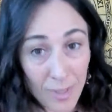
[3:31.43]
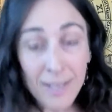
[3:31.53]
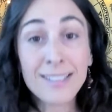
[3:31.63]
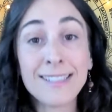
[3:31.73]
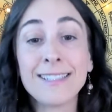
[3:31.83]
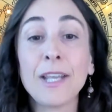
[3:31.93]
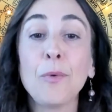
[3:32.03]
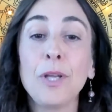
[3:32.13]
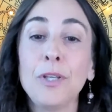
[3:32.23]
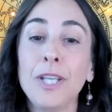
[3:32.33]
to say
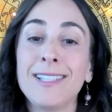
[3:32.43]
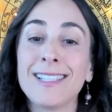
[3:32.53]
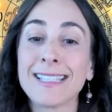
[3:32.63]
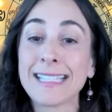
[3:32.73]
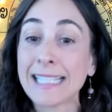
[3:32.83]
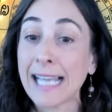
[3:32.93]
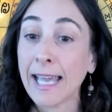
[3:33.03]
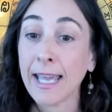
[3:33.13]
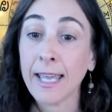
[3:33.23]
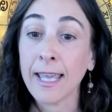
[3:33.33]
what you need to
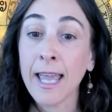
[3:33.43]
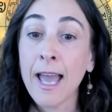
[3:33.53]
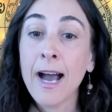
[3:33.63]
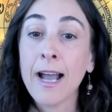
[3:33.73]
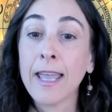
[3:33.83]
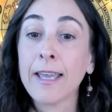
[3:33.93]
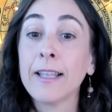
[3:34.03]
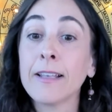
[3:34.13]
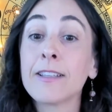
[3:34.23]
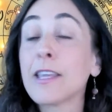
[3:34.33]
say,
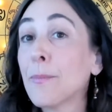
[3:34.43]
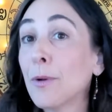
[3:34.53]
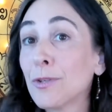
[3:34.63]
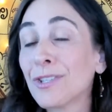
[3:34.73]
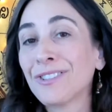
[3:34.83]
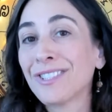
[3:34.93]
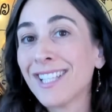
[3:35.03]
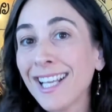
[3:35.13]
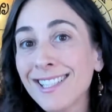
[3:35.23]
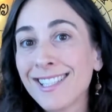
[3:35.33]
and the emotional
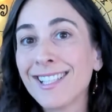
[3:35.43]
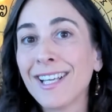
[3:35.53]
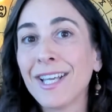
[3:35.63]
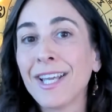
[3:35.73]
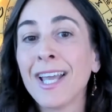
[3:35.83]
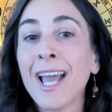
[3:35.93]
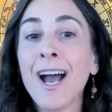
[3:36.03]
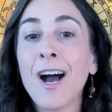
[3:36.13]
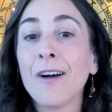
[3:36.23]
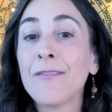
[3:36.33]
intensity
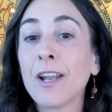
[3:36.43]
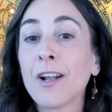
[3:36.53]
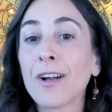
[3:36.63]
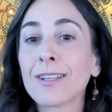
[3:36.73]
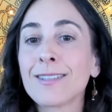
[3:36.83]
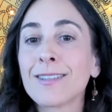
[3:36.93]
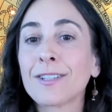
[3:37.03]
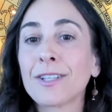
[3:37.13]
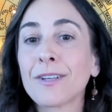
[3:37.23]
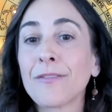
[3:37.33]
of that August
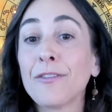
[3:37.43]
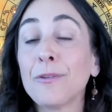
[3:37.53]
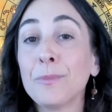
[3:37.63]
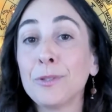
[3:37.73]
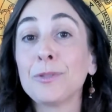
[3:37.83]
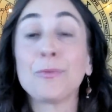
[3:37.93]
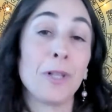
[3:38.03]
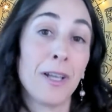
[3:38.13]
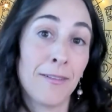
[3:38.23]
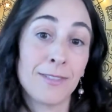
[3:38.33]
3rd full moon will
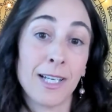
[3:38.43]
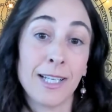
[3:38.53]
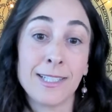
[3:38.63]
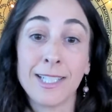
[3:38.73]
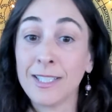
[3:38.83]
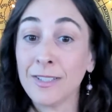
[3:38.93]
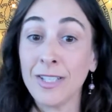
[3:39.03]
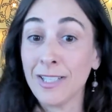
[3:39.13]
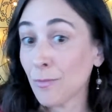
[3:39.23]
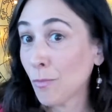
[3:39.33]
have died down
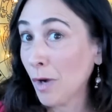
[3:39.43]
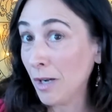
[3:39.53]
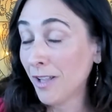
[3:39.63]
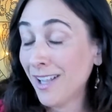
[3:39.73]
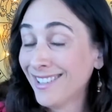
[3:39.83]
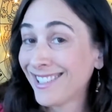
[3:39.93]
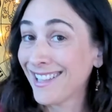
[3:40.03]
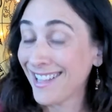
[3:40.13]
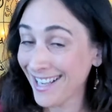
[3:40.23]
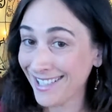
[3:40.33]
as well. So
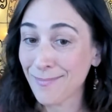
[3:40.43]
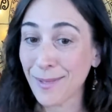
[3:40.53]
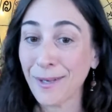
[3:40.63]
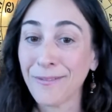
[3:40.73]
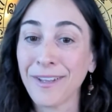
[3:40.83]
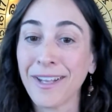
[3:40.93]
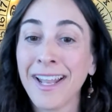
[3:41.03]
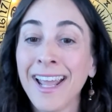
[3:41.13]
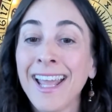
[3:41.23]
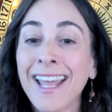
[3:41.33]
that's a benefit.
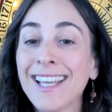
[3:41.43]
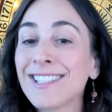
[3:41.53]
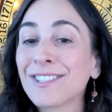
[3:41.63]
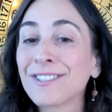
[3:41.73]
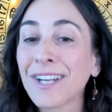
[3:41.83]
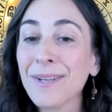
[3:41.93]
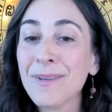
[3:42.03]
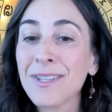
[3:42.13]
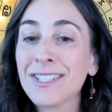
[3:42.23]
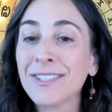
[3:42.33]
It's a great
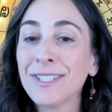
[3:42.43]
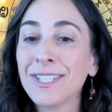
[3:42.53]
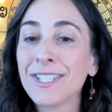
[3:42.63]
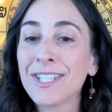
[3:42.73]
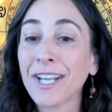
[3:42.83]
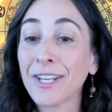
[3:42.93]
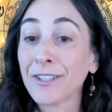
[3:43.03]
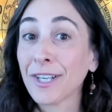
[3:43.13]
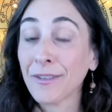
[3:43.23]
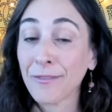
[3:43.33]
month to initiate
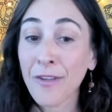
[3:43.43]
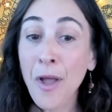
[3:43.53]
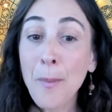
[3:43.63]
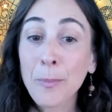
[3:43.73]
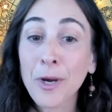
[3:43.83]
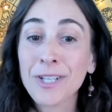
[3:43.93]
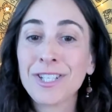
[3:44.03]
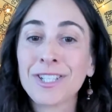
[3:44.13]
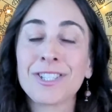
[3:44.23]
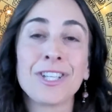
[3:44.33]
creative
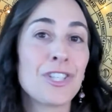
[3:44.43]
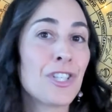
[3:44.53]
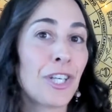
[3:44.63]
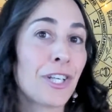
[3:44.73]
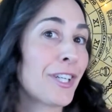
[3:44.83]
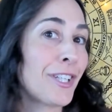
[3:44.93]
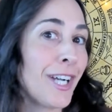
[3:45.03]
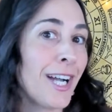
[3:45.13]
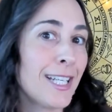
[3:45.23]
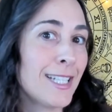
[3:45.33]
projects and share
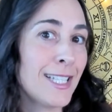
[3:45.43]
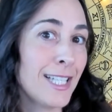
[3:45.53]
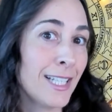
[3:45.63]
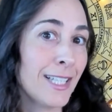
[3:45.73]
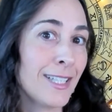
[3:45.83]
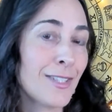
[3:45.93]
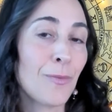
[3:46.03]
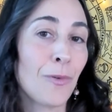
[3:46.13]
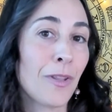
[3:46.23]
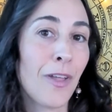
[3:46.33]
your ideas
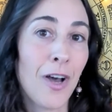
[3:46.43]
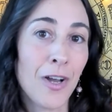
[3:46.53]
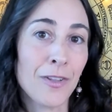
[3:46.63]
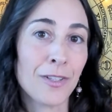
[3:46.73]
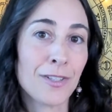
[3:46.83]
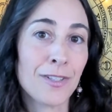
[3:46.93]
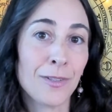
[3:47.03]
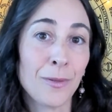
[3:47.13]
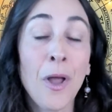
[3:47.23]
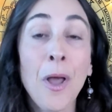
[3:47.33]
with others.
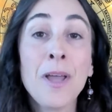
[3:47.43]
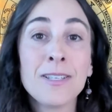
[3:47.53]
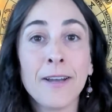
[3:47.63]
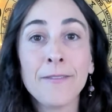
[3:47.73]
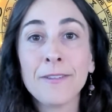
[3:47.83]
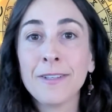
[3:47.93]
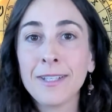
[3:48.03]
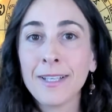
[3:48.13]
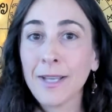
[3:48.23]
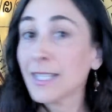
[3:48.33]
So
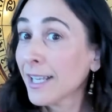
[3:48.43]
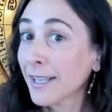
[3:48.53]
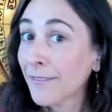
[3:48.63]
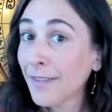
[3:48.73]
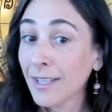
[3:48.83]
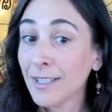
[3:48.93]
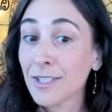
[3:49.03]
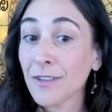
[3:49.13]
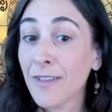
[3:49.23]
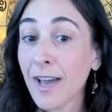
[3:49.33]
definitely take advantage
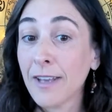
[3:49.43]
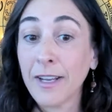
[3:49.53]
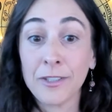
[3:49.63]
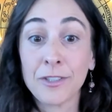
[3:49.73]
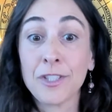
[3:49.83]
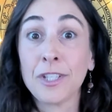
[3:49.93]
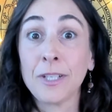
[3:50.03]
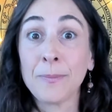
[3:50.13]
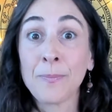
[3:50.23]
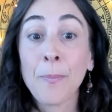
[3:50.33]
of that
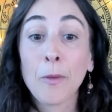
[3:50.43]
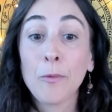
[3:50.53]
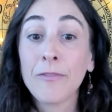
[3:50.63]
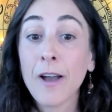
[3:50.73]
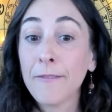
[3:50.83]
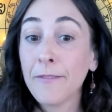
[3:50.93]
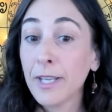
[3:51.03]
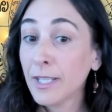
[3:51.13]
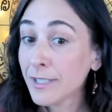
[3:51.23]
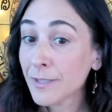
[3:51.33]
energy. We've got
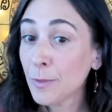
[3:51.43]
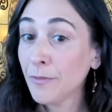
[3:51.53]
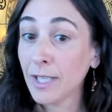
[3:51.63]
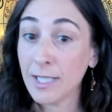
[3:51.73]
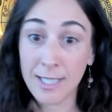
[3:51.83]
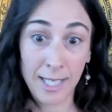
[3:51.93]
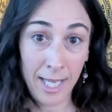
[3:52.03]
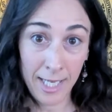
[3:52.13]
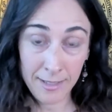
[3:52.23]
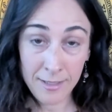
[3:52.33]
Venus moving into
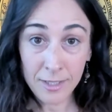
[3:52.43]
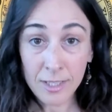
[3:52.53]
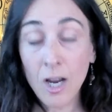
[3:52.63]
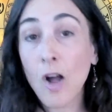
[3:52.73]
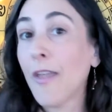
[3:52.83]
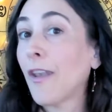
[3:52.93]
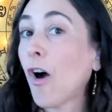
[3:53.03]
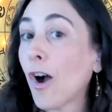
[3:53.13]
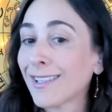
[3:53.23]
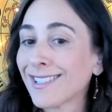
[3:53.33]
Cancer on
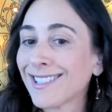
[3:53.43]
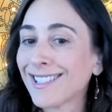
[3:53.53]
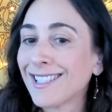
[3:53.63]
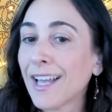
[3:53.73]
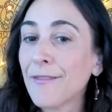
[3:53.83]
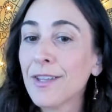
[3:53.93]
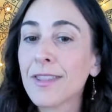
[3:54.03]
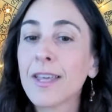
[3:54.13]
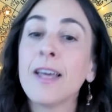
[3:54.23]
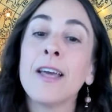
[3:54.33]
August the 7th.
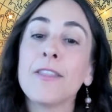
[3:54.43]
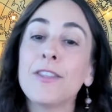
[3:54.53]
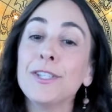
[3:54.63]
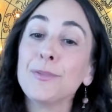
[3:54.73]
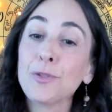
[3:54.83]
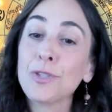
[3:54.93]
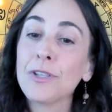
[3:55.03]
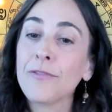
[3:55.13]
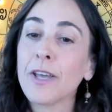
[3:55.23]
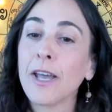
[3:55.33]
This will
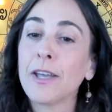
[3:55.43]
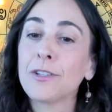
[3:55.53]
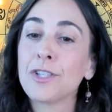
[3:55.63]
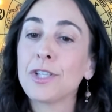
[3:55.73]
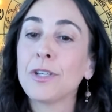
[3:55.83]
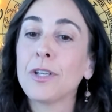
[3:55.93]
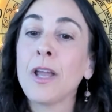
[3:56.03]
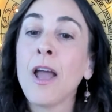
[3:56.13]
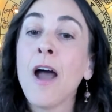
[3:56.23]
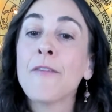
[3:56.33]
shift the energy
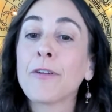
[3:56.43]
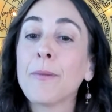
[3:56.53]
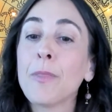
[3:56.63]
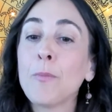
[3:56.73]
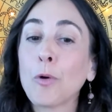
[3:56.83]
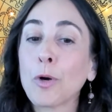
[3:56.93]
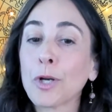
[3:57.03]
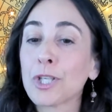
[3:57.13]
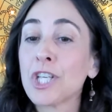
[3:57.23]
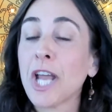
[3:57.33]
from the more
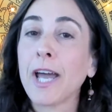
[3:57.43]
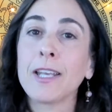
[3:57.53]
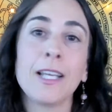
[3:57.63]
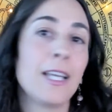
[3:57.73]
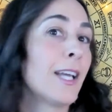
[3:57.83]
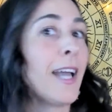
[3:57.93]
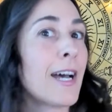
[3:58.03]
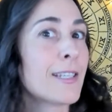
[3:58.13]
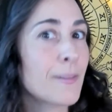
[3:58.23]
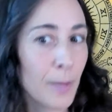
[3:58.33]
chatty
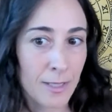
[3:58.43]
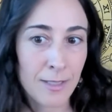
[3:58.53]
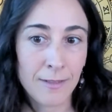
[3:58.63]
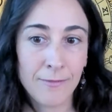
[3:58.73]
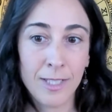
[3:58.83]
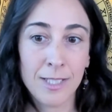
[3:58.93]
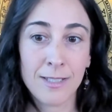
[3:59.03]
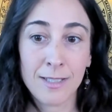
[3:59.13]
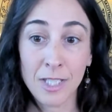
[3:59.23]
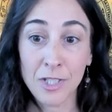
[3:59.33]
aspect of
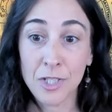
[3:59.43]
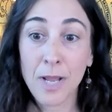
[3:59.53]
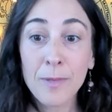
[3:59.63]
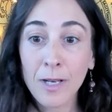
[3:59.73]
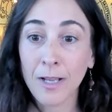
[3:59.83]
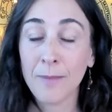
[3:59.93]
Venus in Gemini.